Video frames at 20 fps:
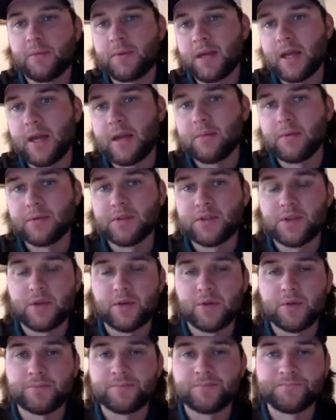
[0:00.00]
be able
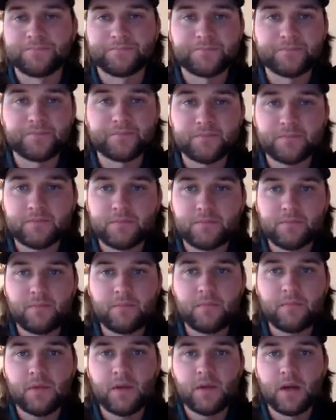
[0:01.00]
to
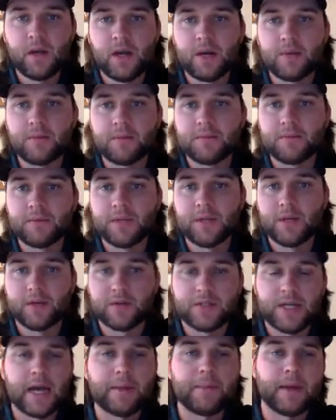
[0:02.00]

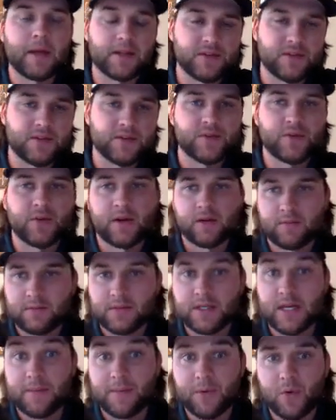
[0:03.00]
type answers or
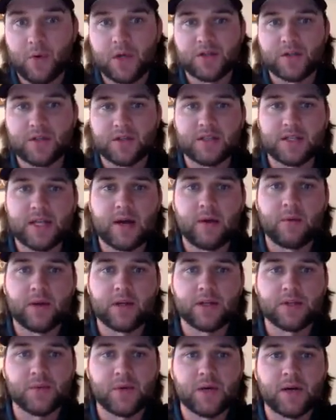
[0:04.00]
type questions that way
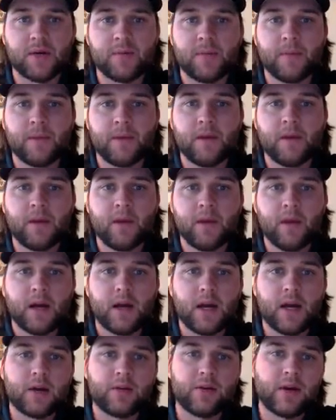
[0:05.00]
as well.
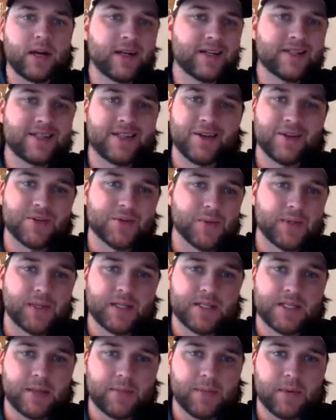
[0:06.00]
Grading scale is
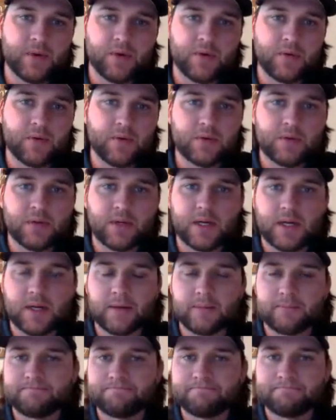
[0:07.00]
really typical.
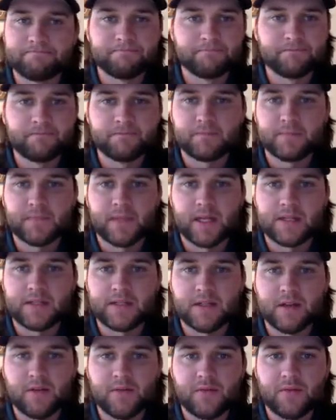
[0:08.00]
That's
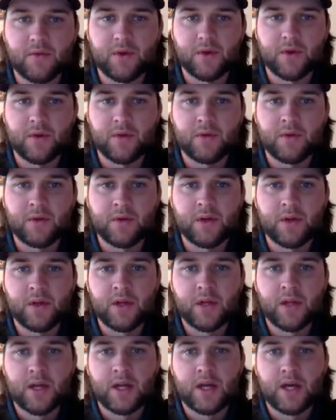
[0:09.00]
there for you.
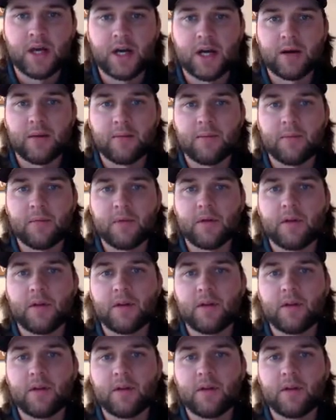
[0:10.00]
One